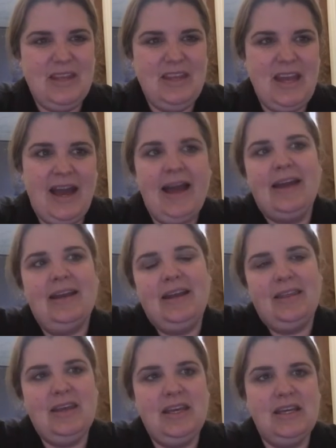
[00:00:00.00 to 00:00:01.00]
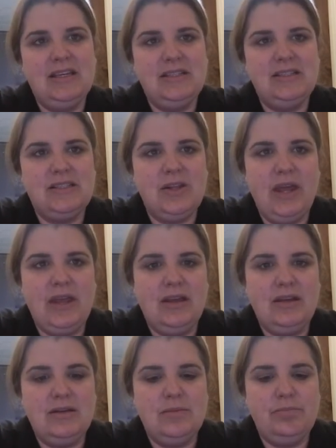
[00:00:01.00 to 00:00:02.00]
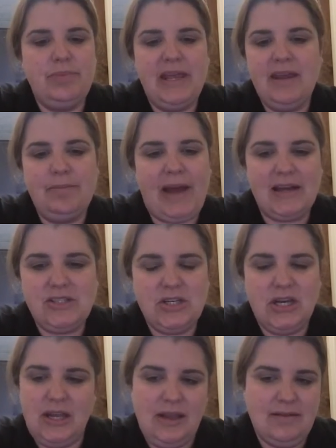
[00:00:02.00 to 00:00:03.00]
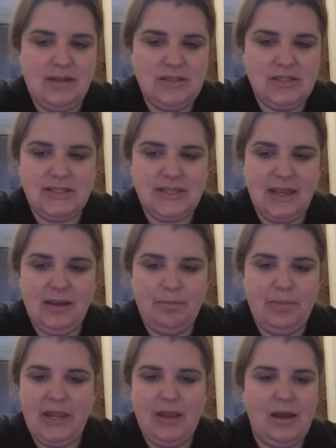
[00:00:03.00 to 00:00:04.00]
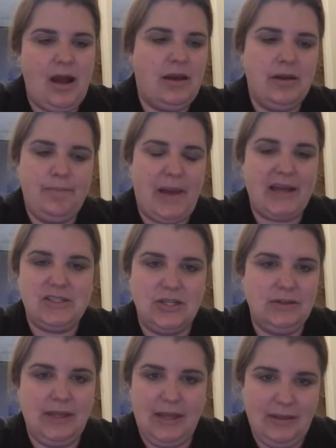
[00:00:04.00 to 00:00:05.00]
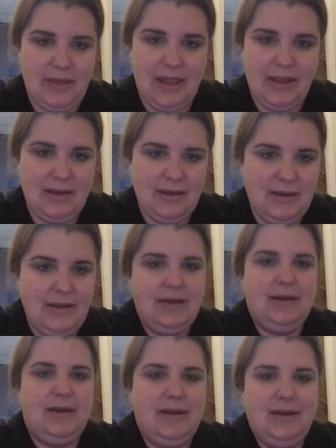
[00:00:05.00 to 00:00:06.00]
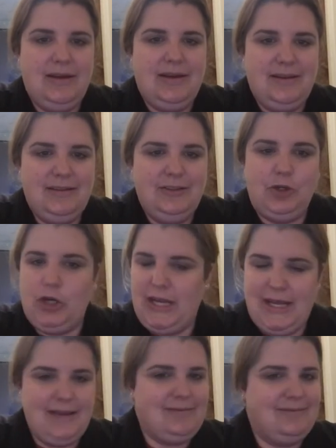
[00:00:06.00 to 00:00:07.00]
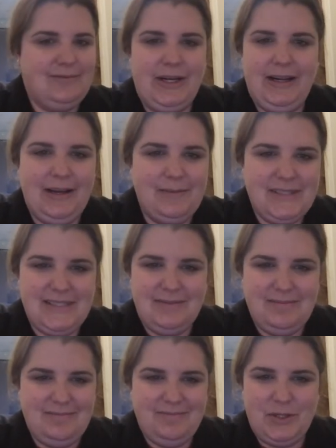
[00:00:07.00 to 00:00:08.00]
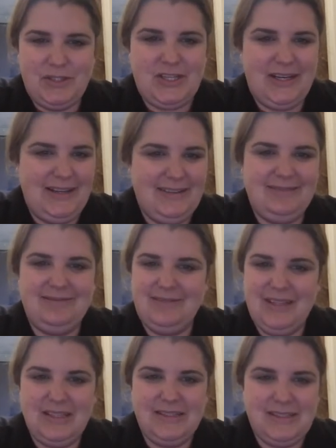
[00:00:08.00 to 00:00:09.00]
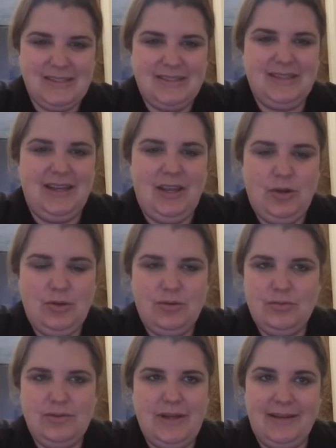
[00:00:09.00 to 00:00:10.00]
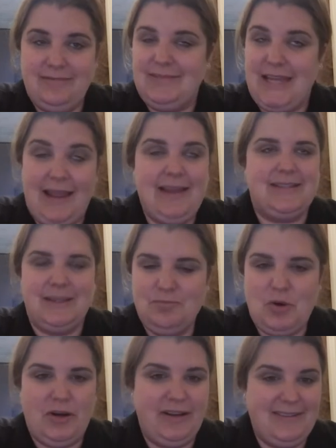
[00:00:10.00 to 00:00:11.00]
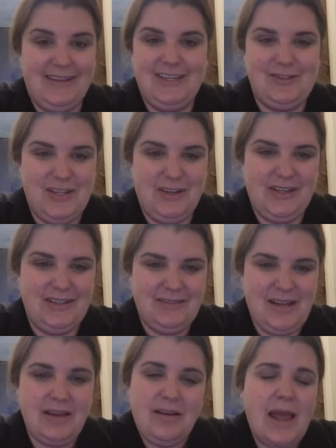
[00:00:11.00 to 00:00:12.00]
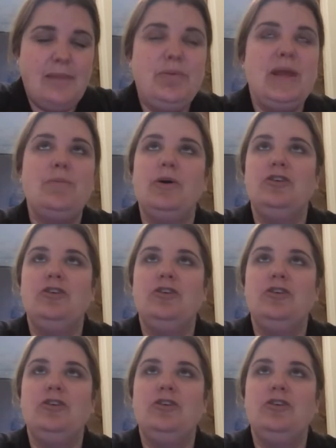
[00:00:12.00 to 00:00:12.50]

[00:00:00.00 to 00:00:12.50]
Yeah. And I think so, like being passionate and then just like be unabashedly like gritty when it comes to pushing it because it's important that you do it and people